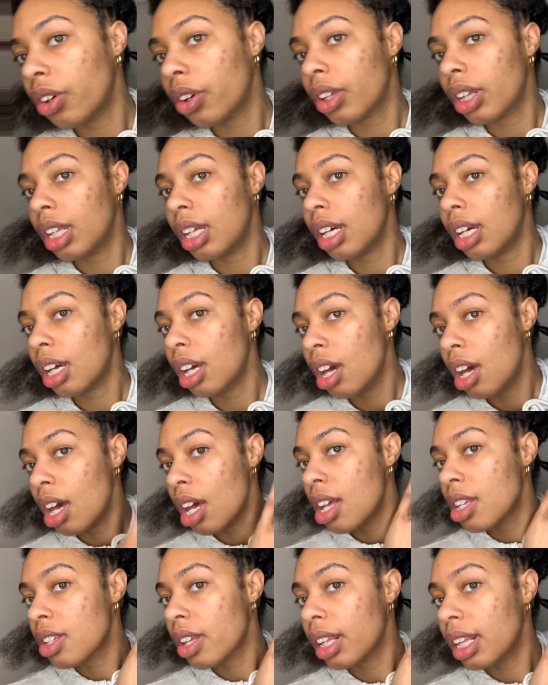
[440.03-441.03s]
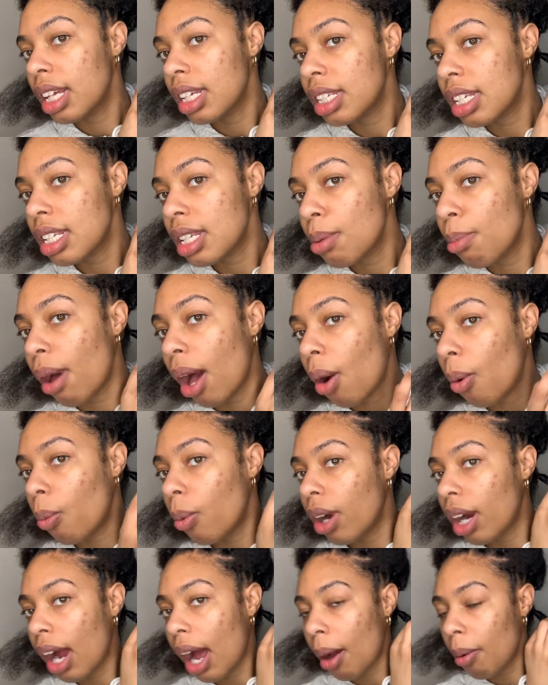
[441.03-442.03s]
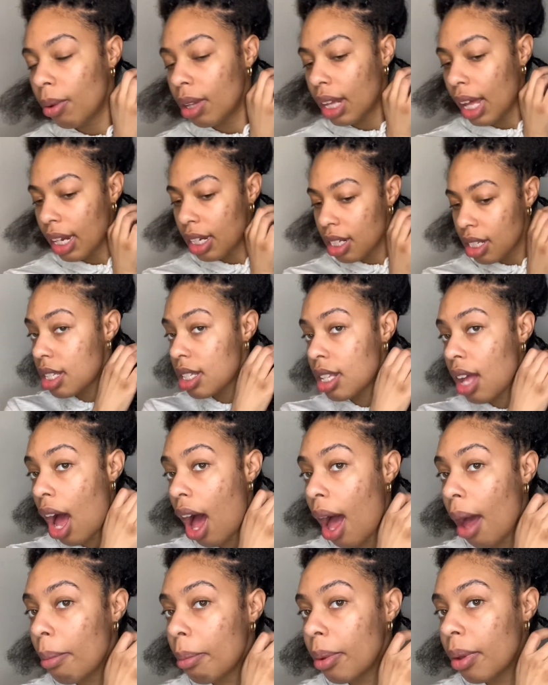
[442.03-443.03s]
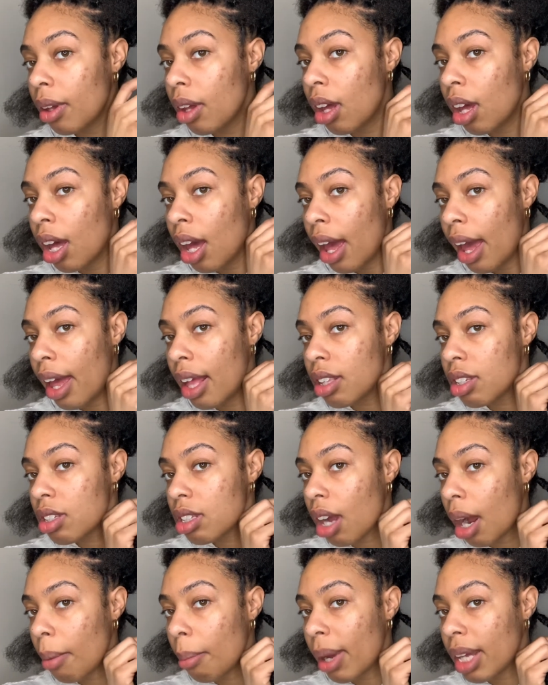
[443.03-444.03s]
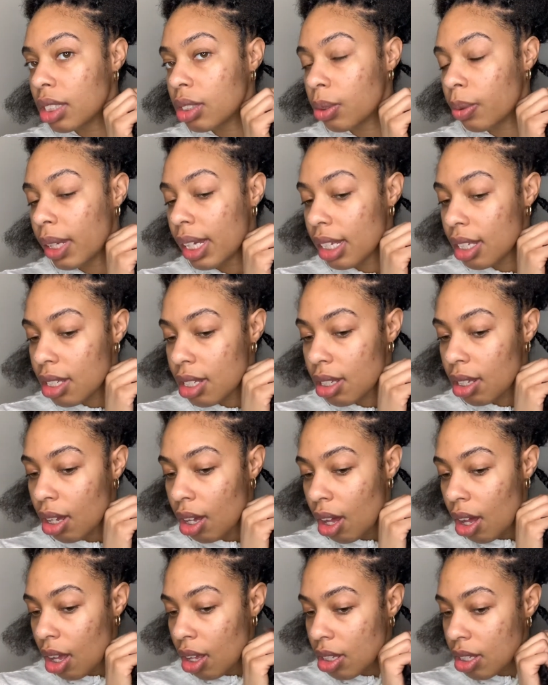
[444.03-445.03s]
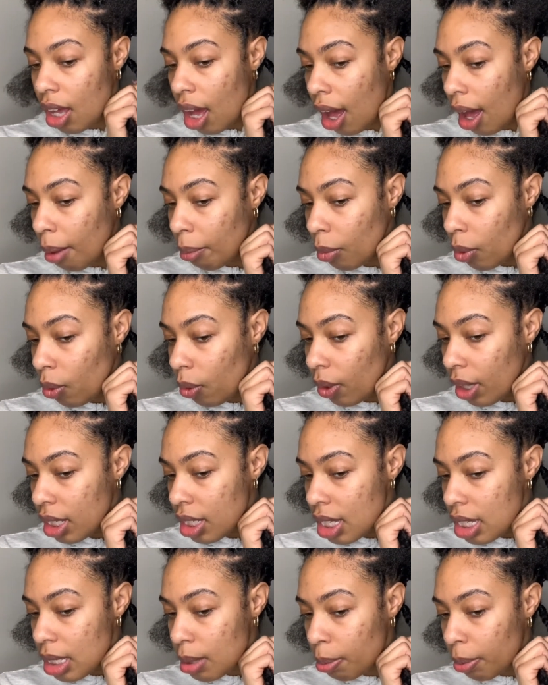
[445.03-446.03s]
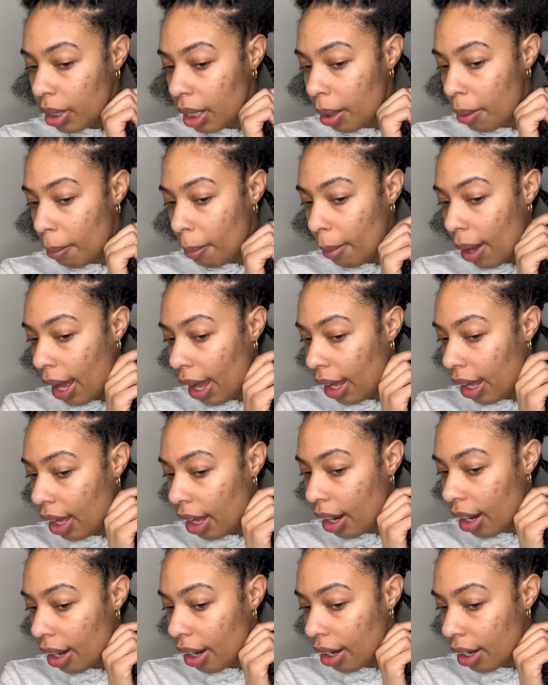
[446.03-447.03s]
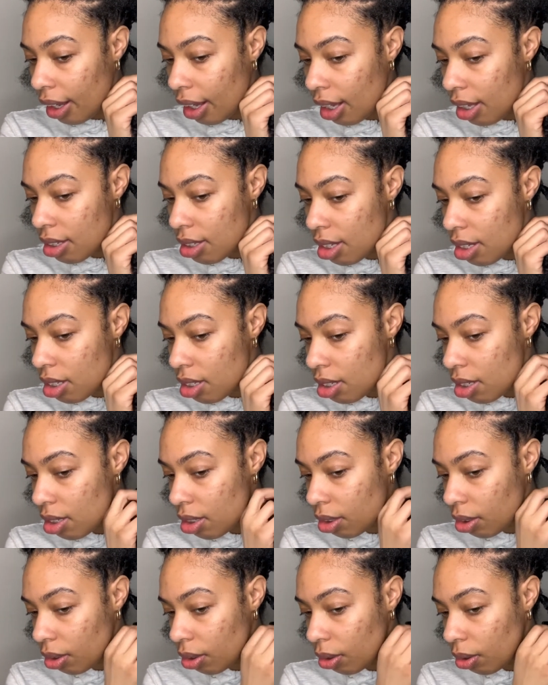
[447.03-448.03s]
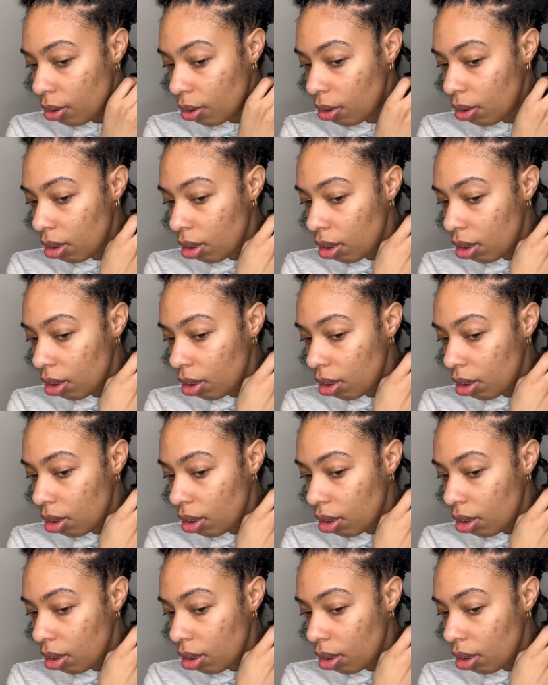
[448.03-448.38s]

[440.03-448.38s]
look. So this is about where I would like to stop and start my twist. So I'm going to split my hair into 2